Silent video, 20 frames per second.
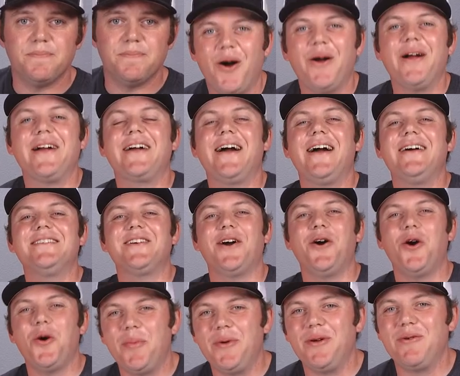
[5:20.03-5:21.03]
All right guys, I
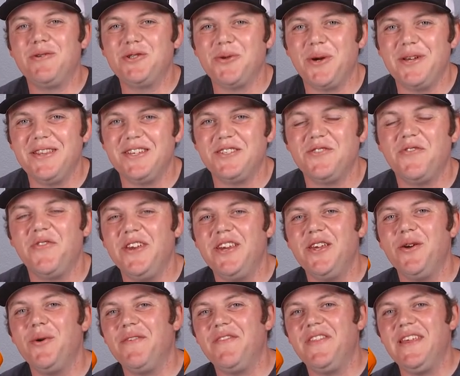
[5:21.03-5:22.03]
hope you enjoyed this
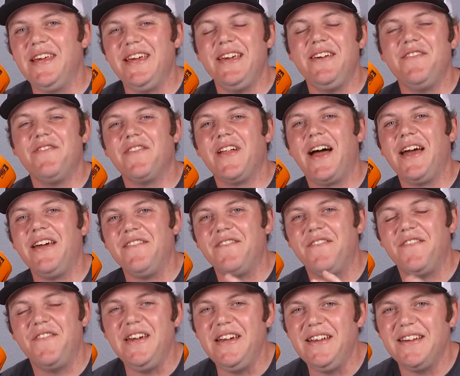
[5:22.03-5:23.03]
video of the e
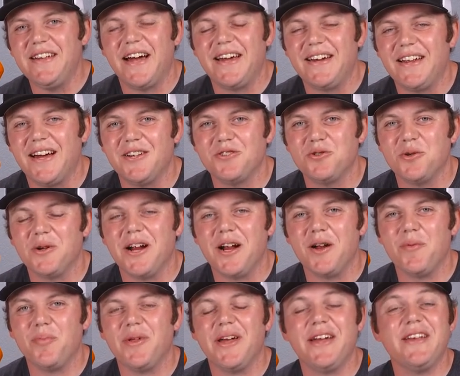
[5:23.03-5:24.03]
V900
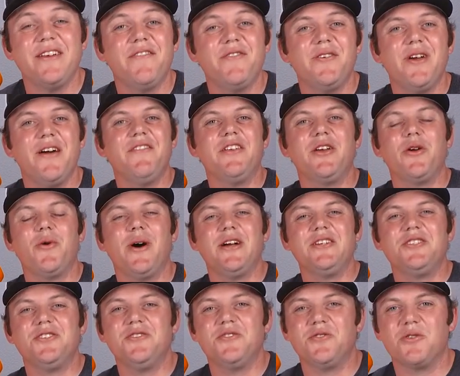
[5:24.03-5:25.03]
airplane. If you have any
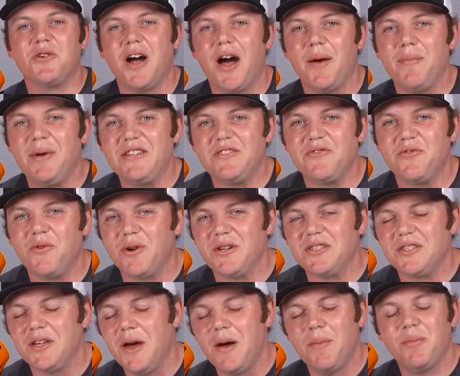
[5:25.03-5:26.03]
questions or comments for
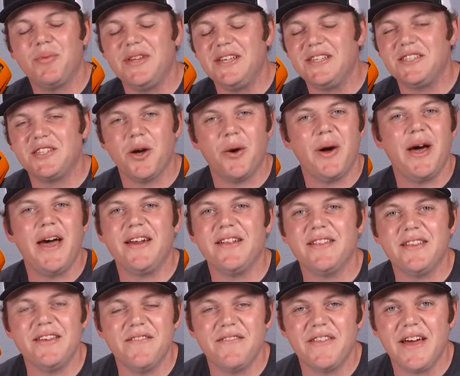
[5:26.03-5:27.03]
us, please go ahead
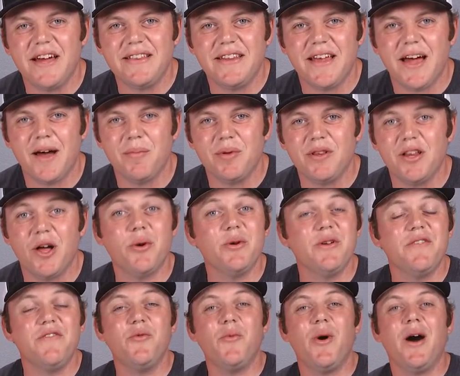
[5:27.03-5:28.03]
and leave that down below.
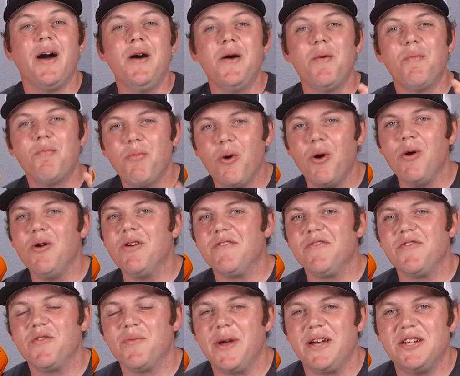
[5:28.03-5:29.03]
And if you want more
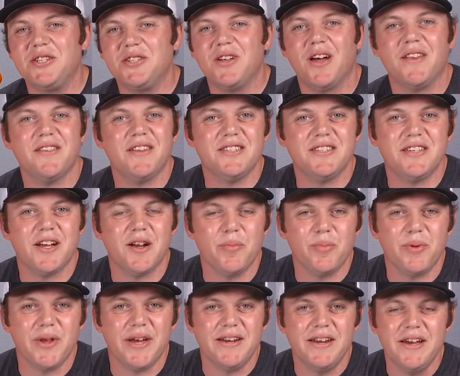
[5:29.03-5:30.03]
information on this
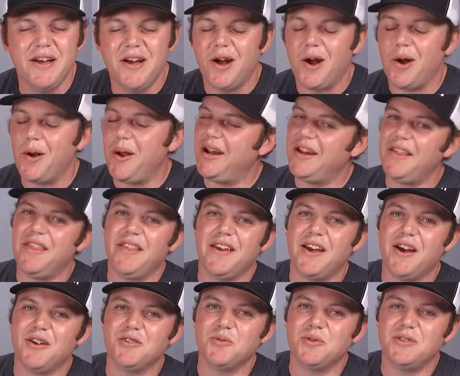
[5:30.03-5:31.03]
airplane or
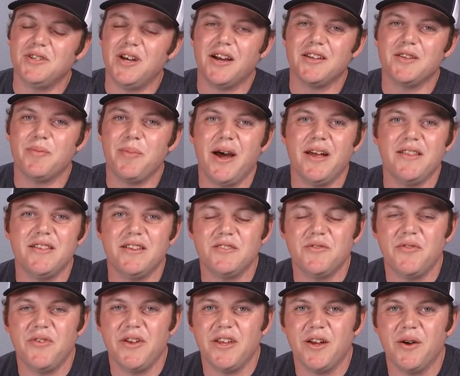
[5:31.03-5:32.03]
anything else we talked about in
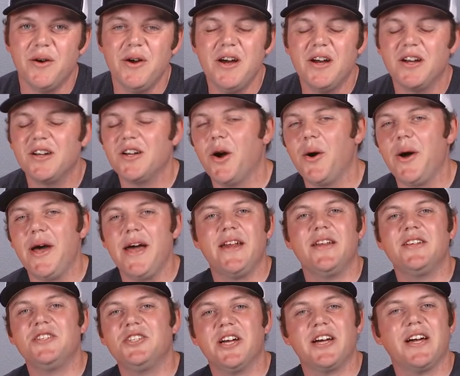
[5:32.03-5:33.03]
this video, go
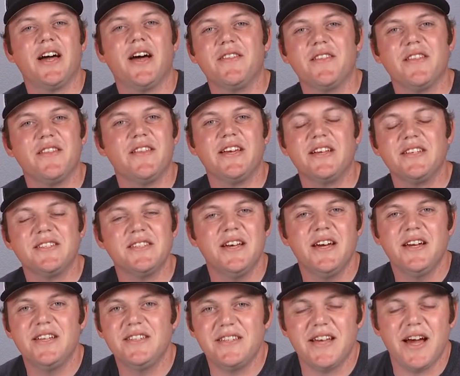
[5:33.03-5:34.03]
ahead and check out the links
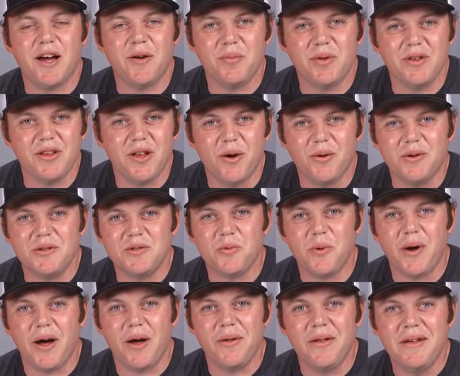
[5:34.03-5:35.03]
down below as
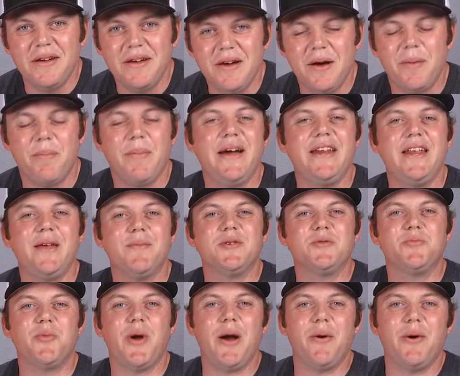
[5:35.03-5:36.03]
well. My name
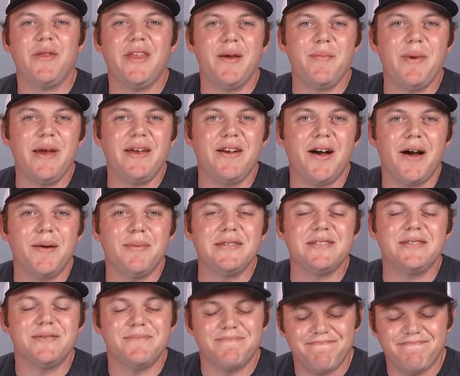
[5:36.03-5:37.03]
is Brett with AMain
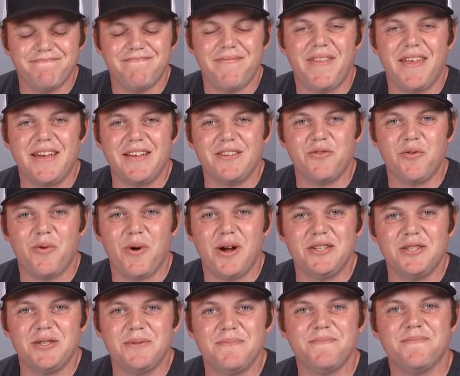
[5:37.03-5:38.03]
Hobbies. Thanks for
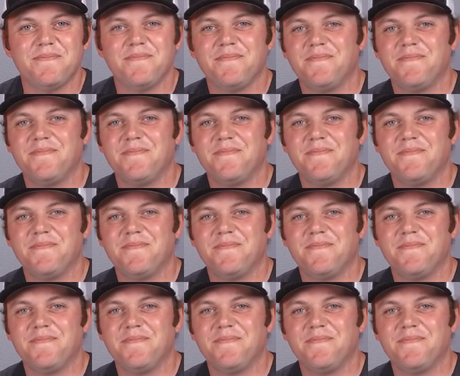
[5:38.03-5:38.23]
watching.